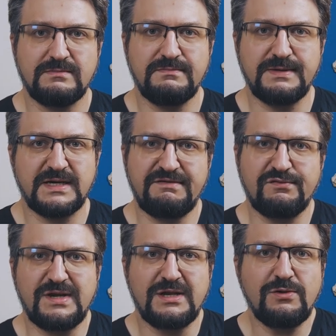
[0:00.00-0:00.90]
But if
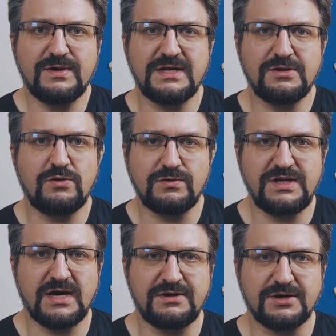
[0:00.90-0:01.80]
we look at all
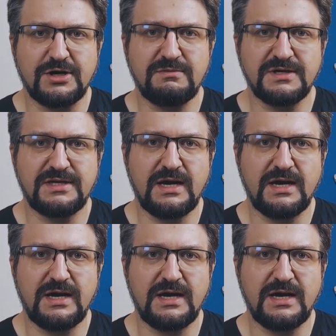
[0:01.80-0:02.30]
the other common